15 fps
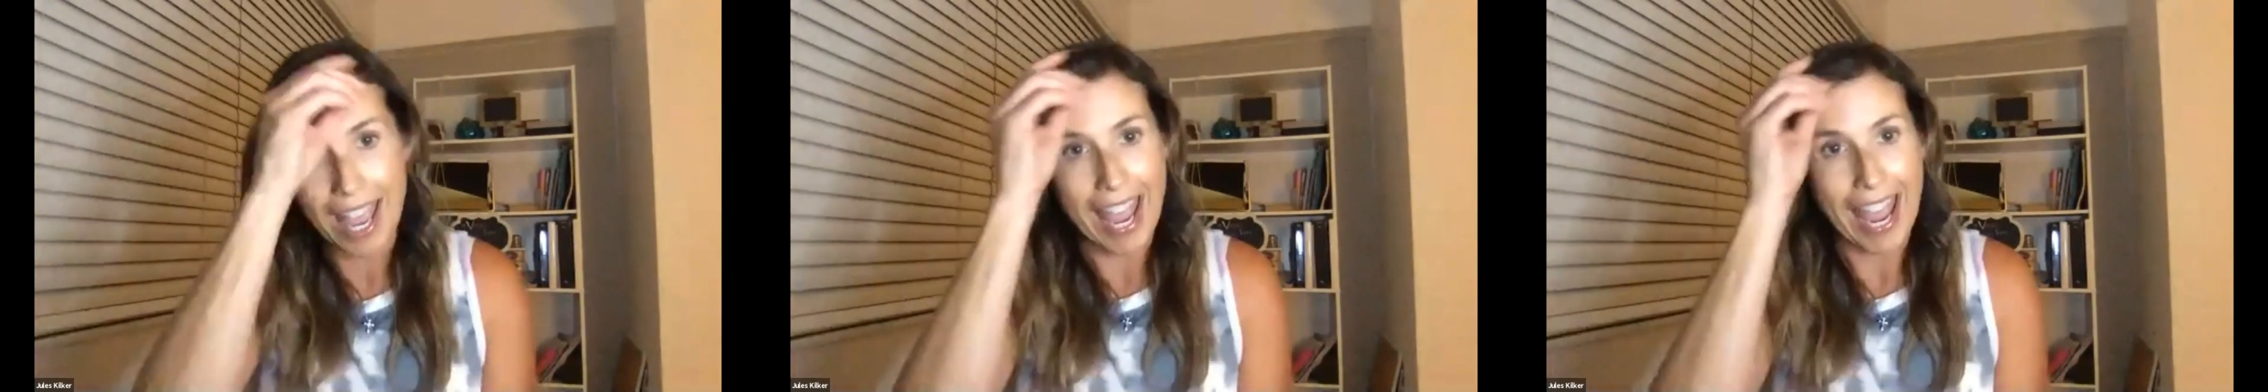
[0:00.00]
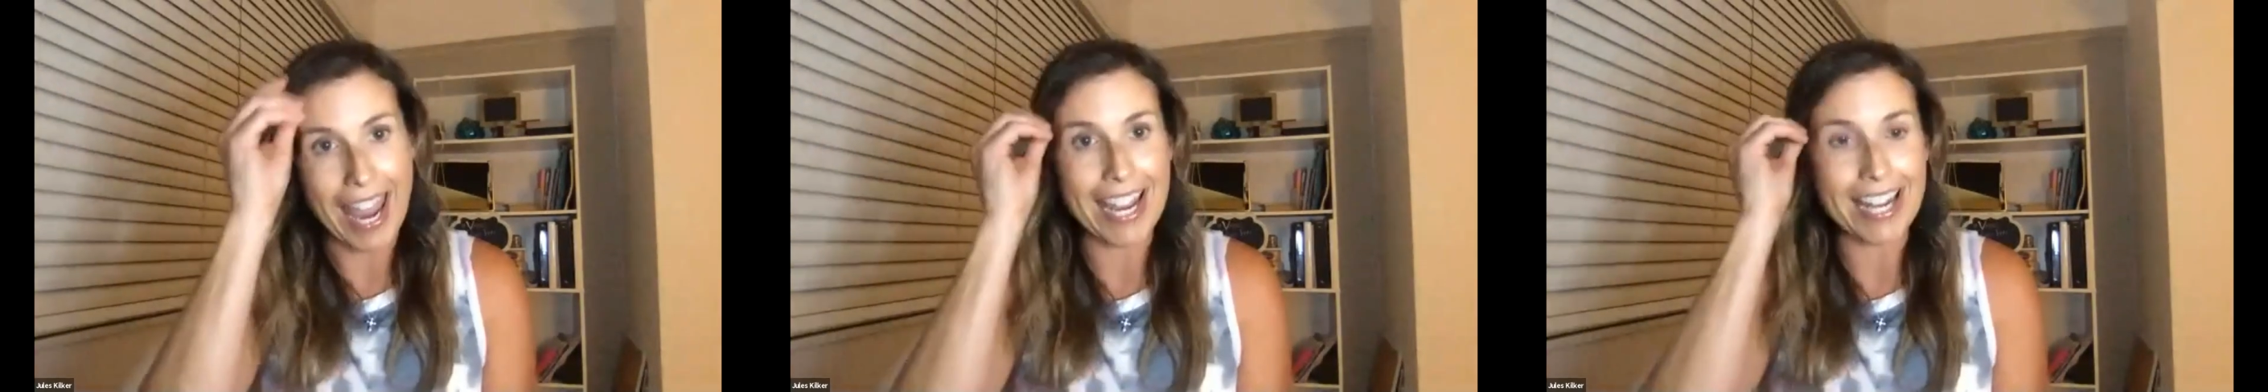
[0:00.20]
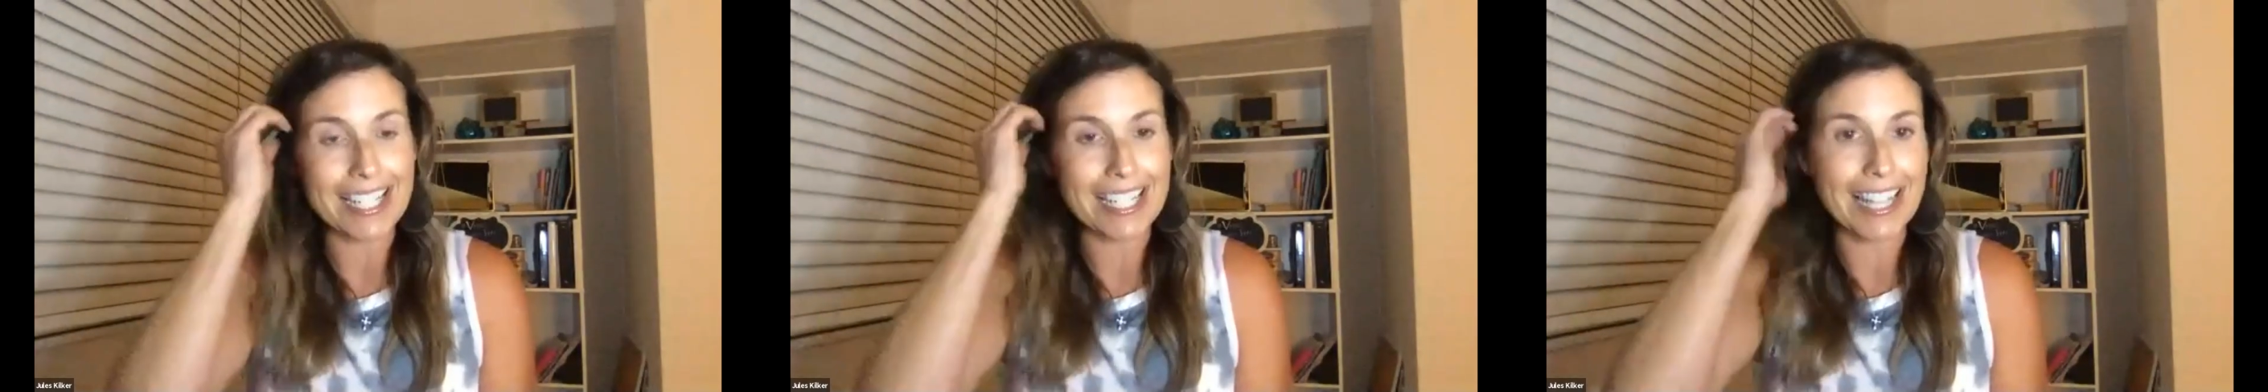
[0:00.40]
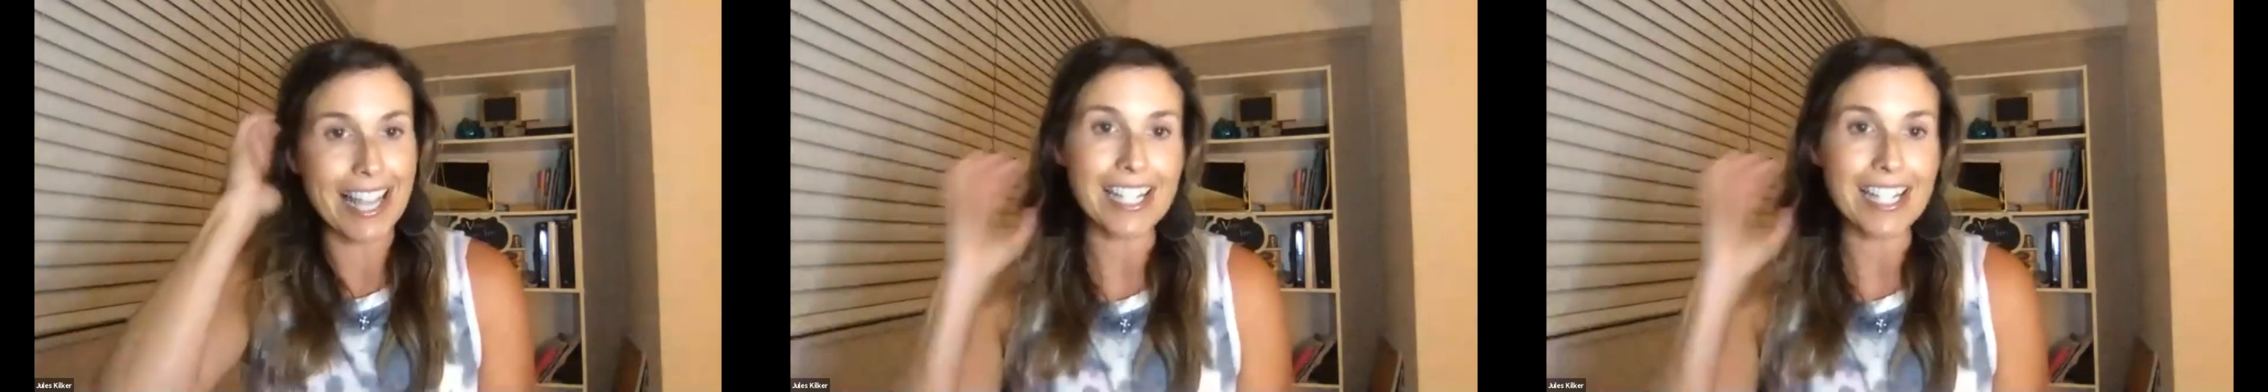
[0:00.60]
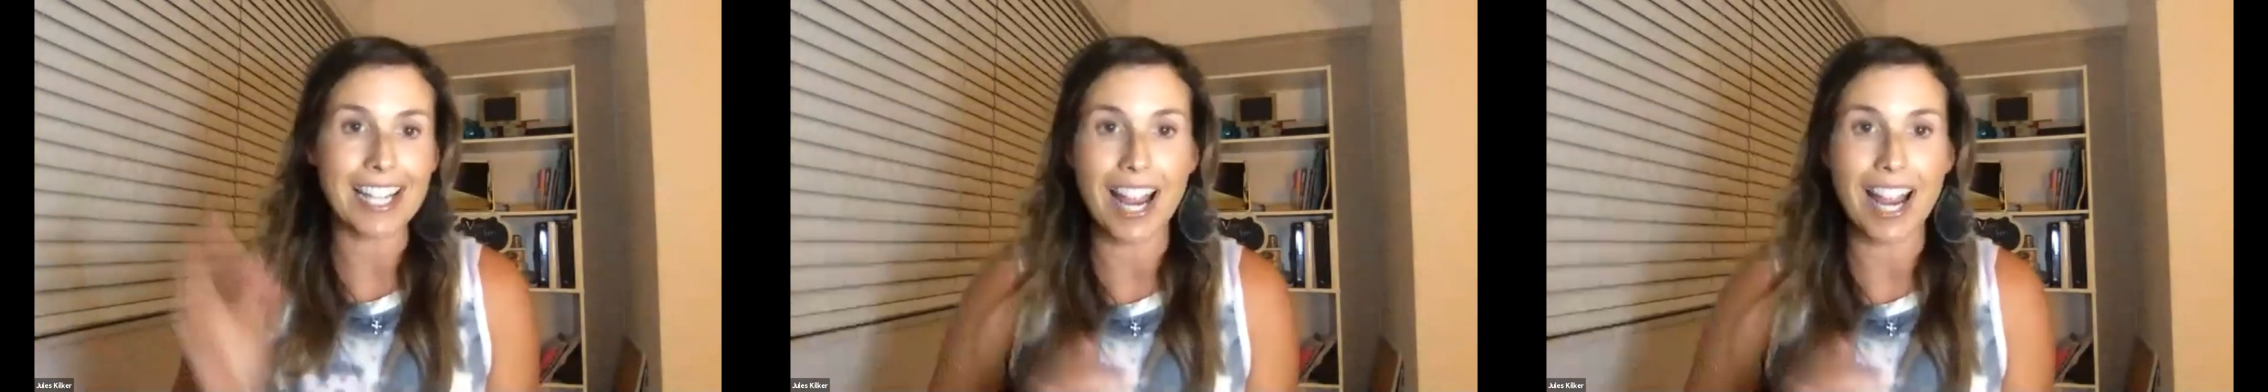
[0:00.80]
And
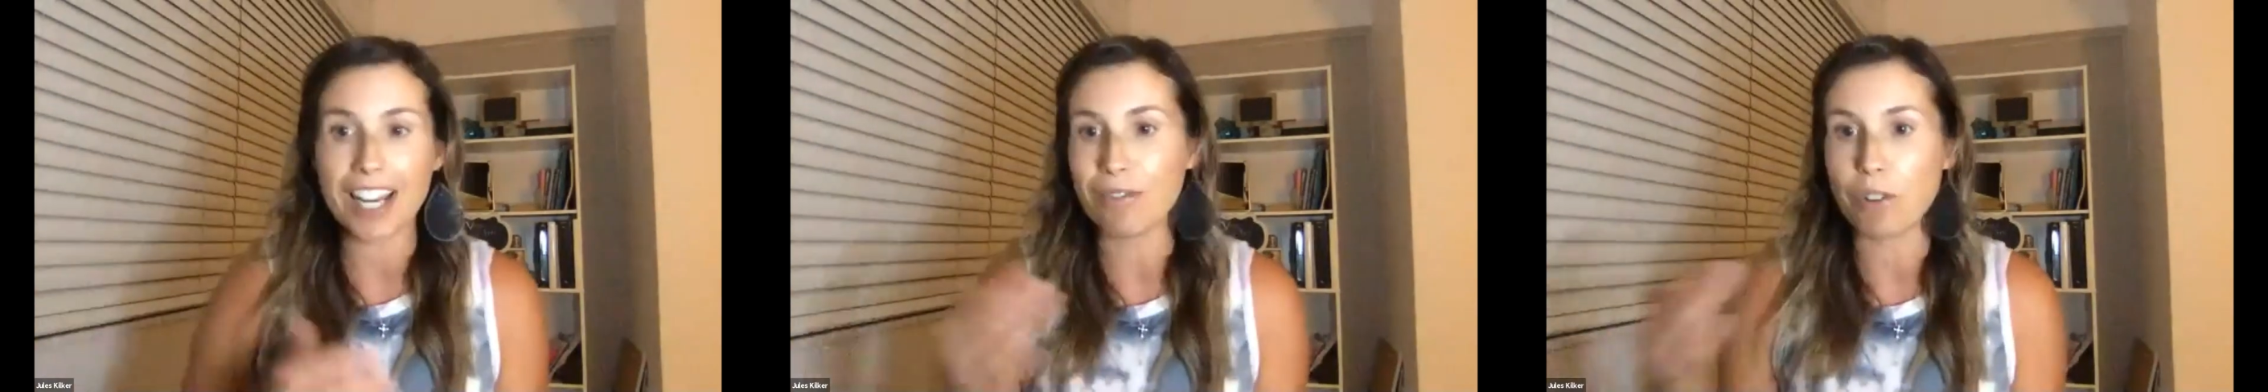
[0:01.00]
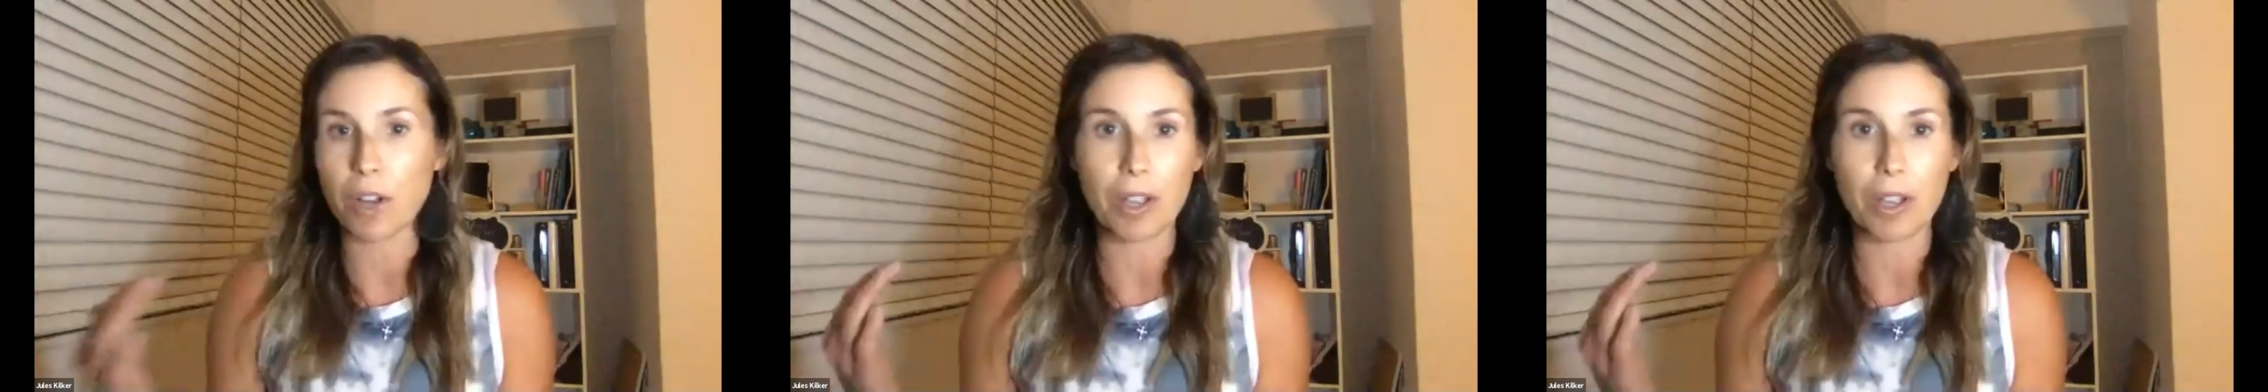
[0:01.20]
that's kind of